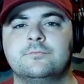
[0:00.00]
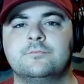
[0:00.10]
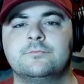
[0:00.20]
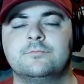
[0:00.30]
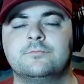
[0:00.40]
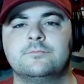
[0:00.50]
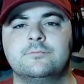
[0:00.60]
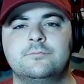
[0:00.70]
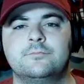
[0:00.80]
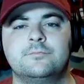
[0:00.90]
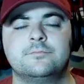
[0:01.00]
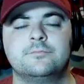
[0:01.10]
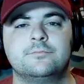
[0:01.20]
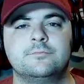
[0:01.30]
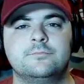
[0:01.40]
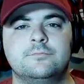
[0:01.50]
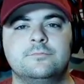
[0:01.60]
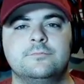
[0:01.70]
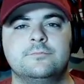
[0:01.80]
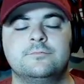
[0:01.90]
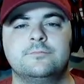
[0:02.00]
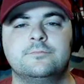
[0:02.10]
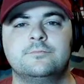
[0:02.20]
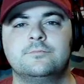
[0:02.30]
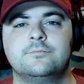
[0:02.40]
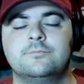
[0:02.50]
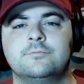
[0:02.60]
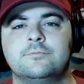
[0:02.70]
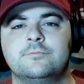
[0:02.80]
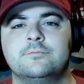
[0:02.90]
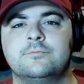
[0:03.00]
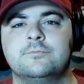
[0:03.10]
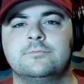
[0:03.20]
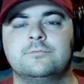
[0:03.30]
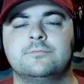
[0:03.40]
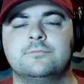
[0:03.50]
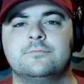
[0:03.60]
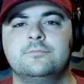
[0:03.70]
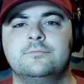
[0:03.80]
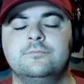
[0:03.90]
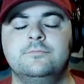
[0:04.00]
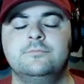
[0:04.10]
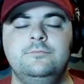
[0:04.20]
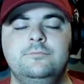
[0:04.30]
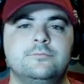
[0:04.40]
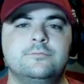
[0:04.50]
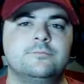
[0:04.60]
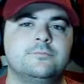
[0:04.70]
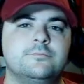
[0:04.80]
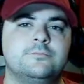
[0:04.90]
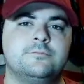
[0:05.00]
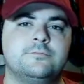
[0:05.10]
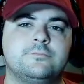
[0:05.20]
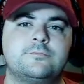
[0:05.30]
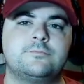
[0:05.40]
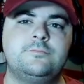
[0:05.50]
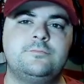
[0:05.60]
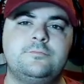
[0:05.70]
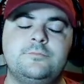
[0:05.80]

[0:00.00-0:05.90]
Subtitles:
[no speech]